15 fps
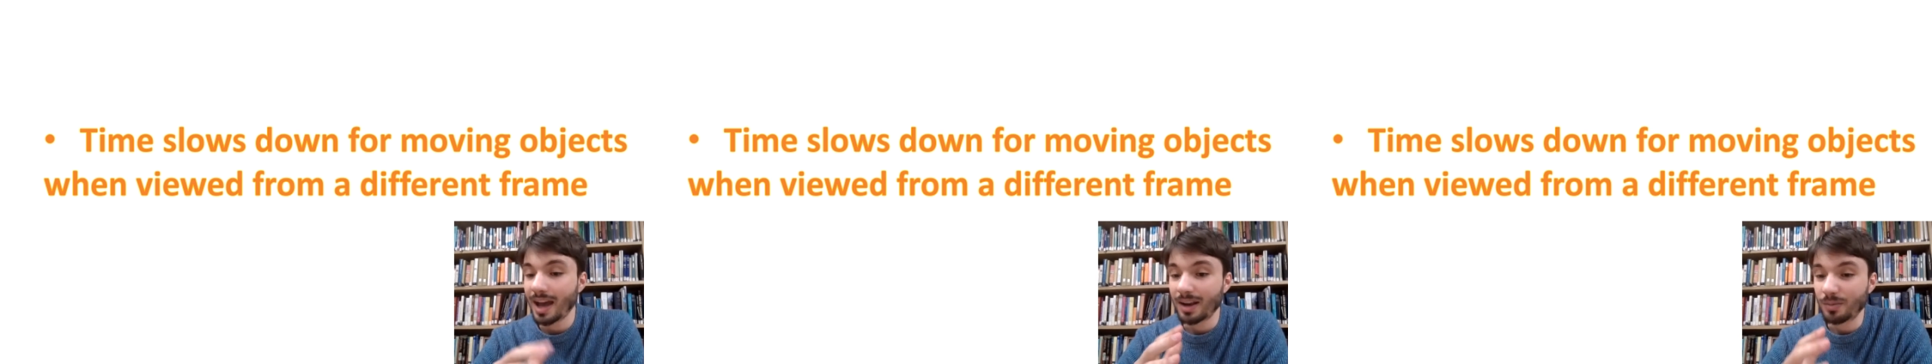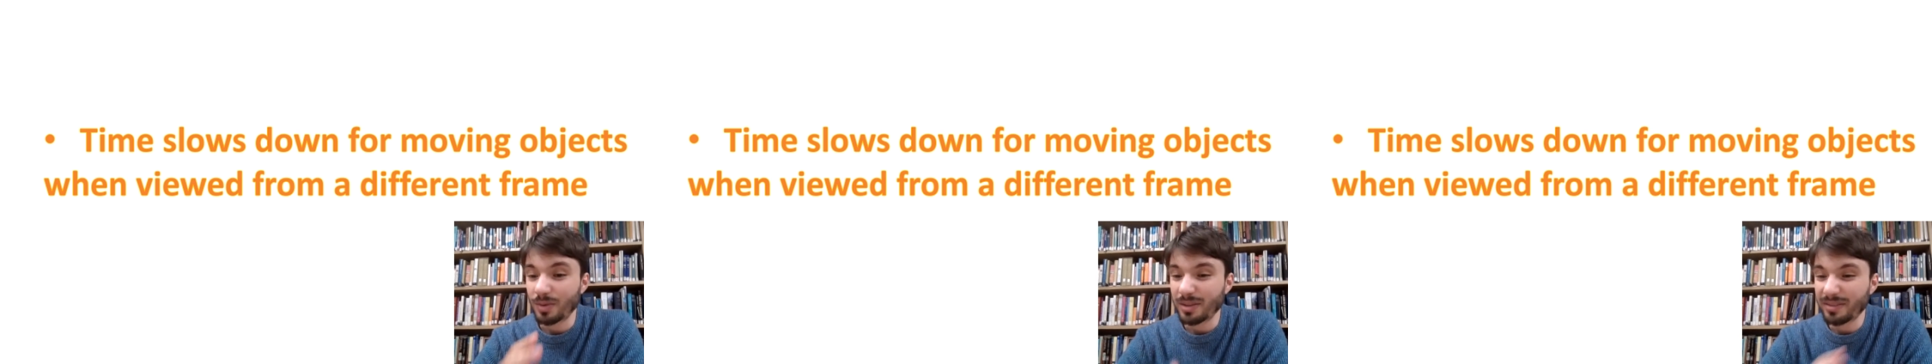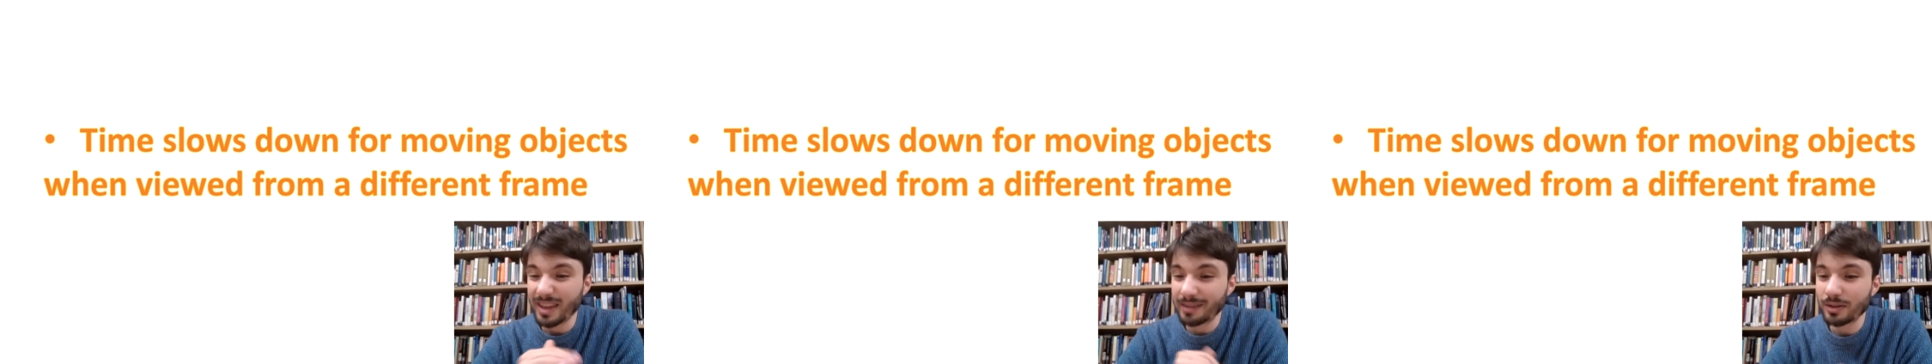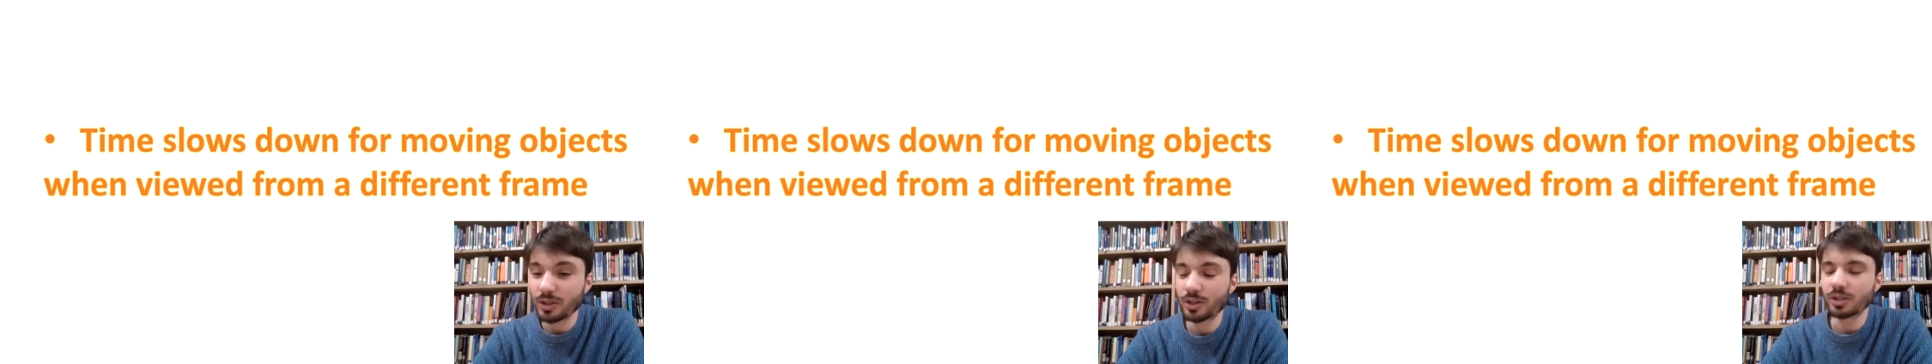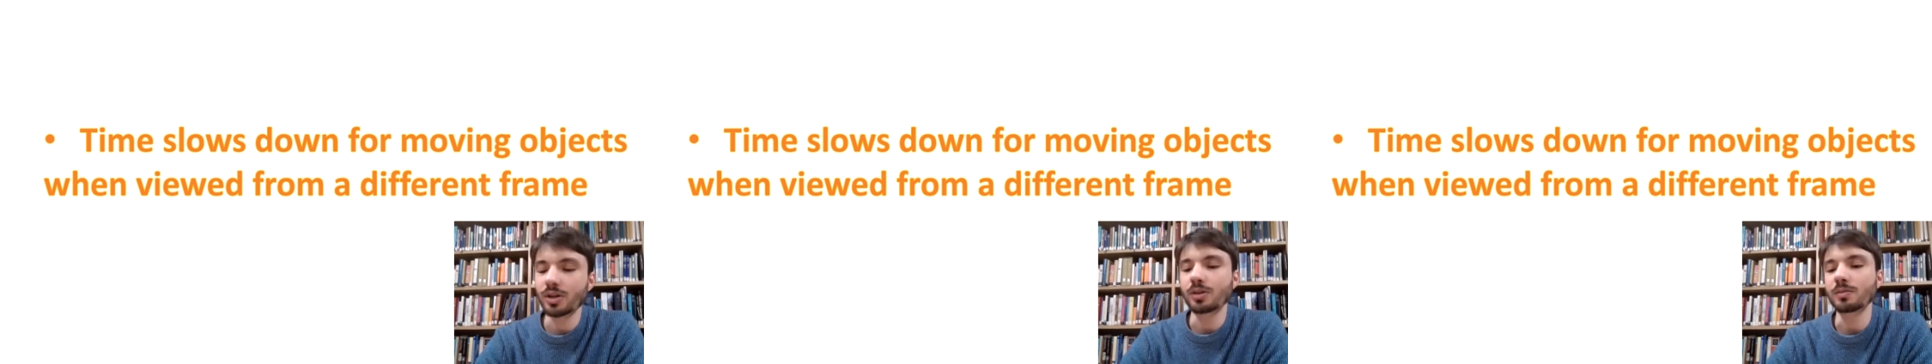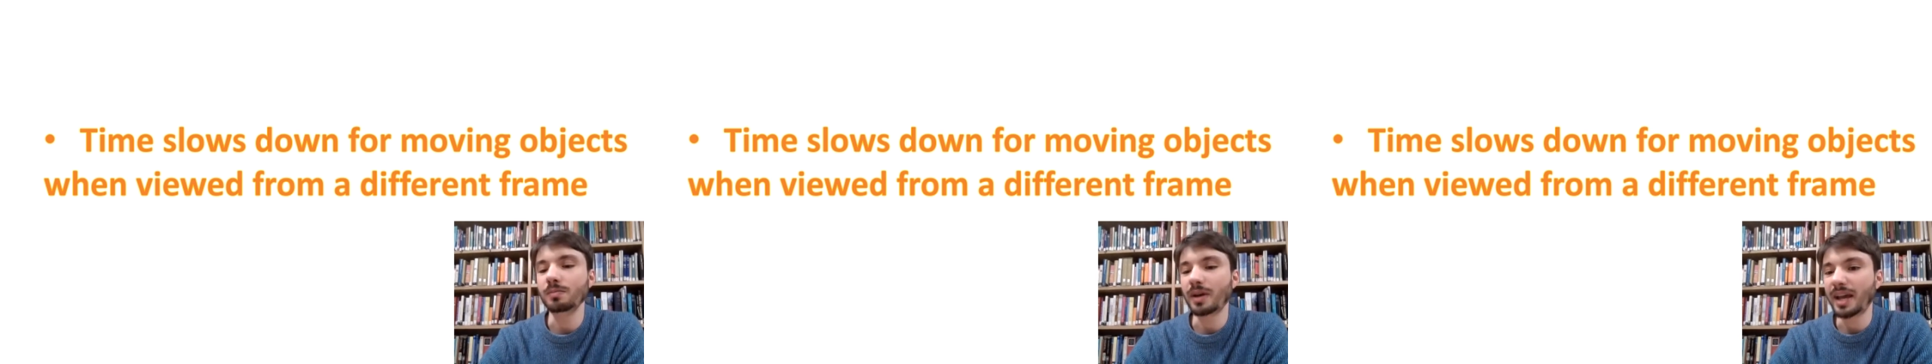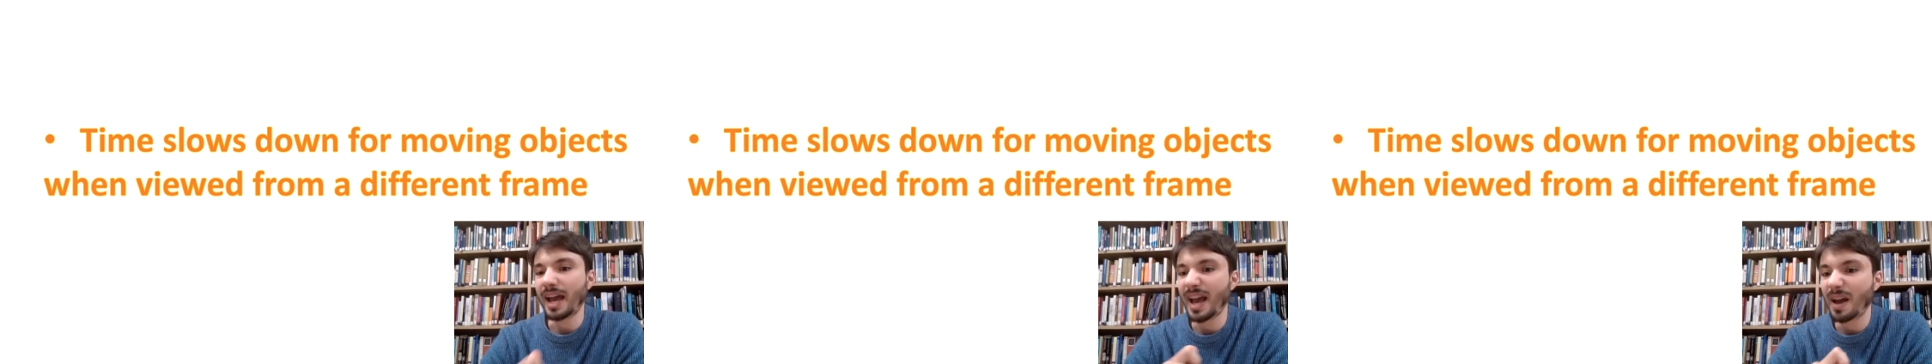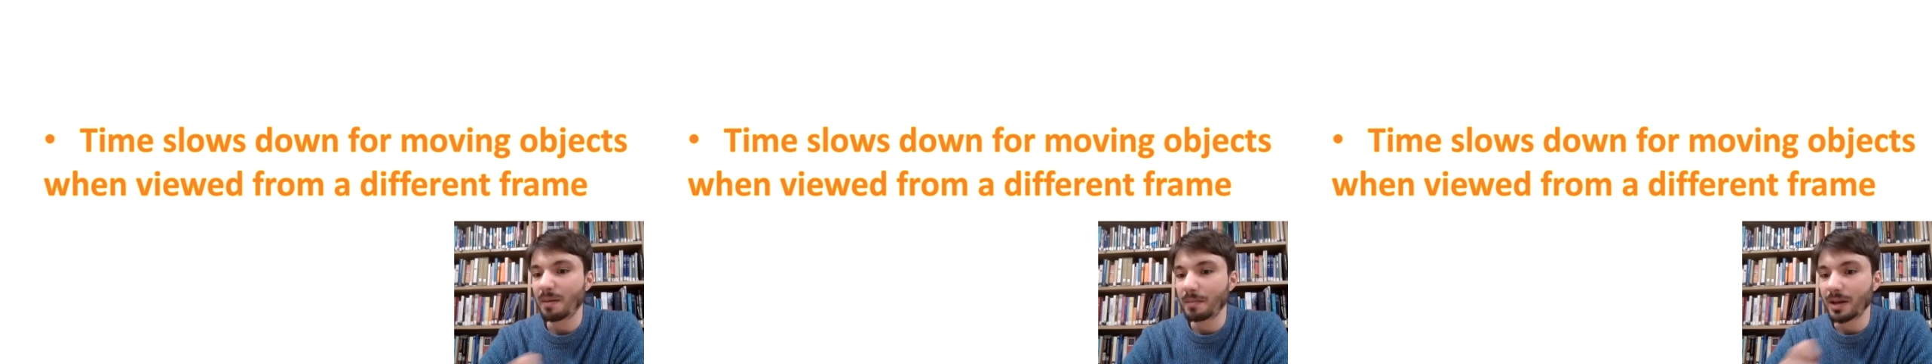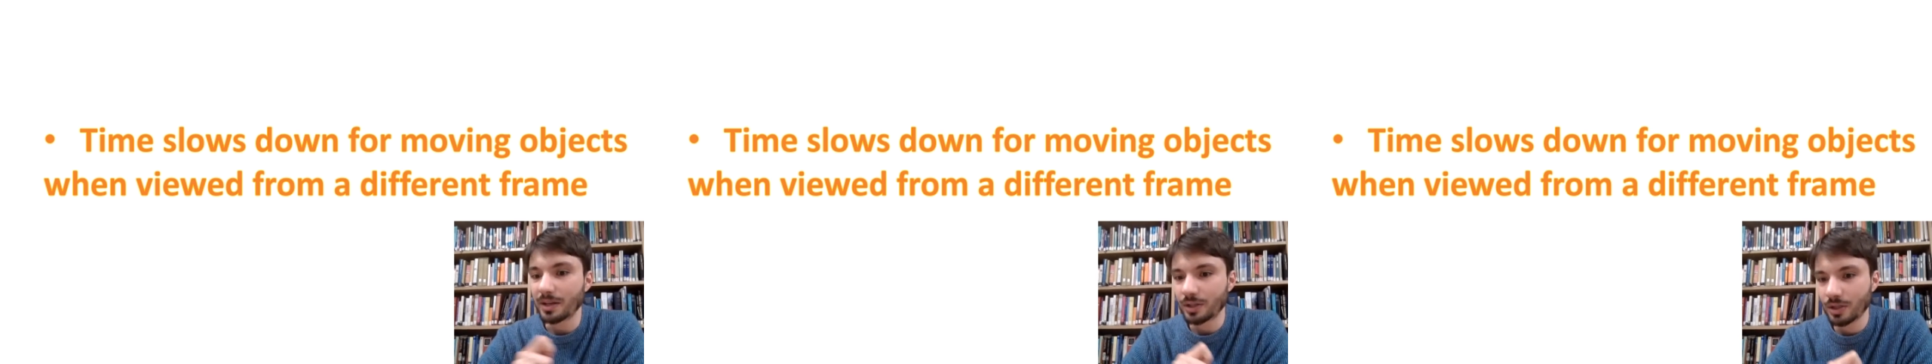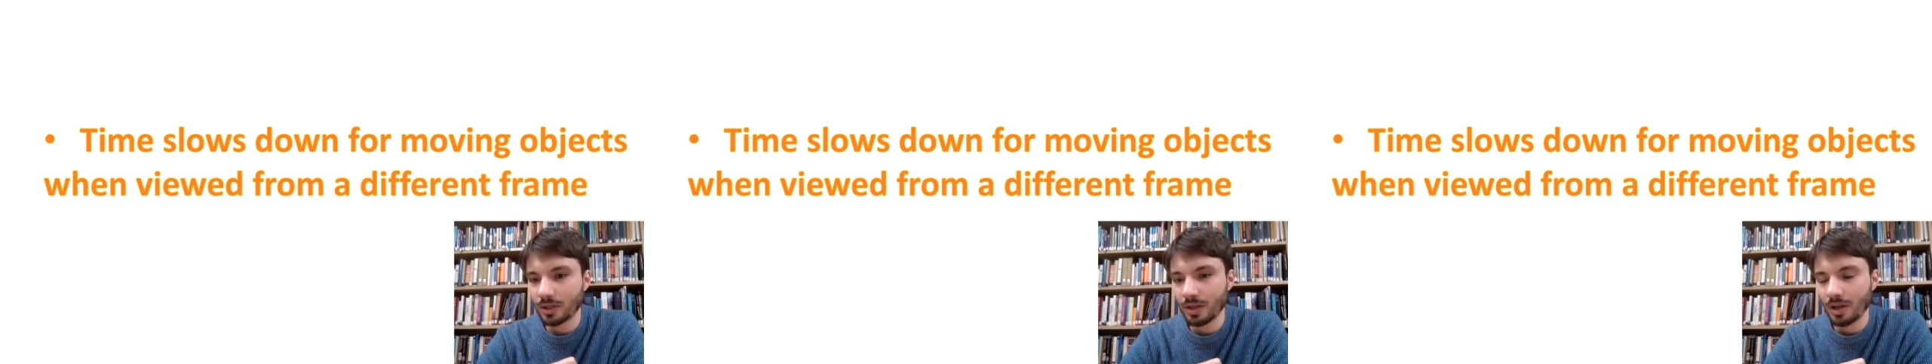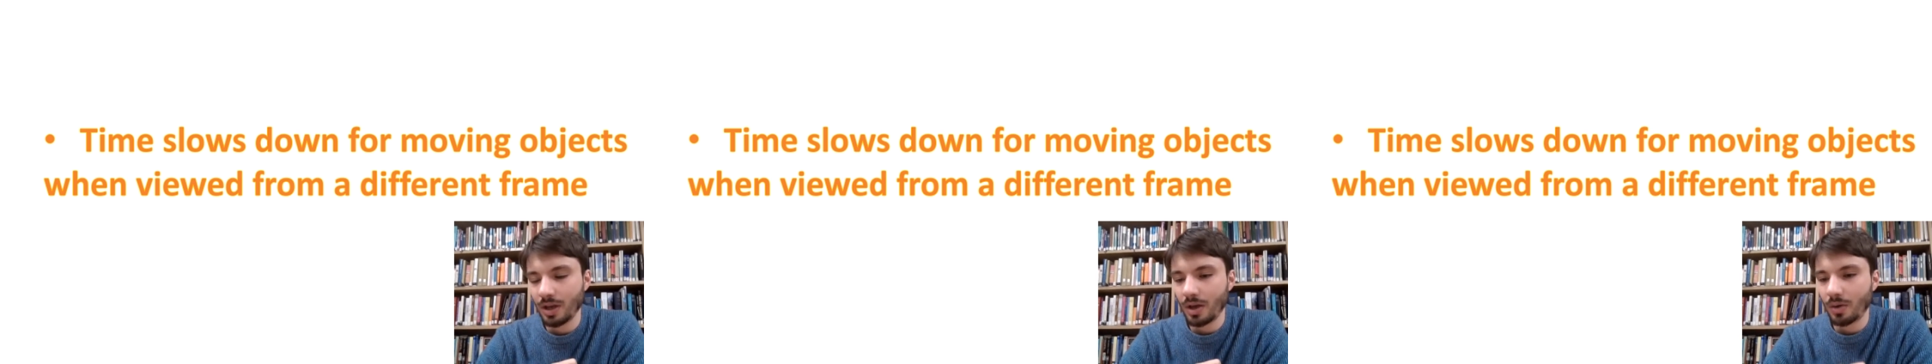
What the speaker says: and we've even shown by how much.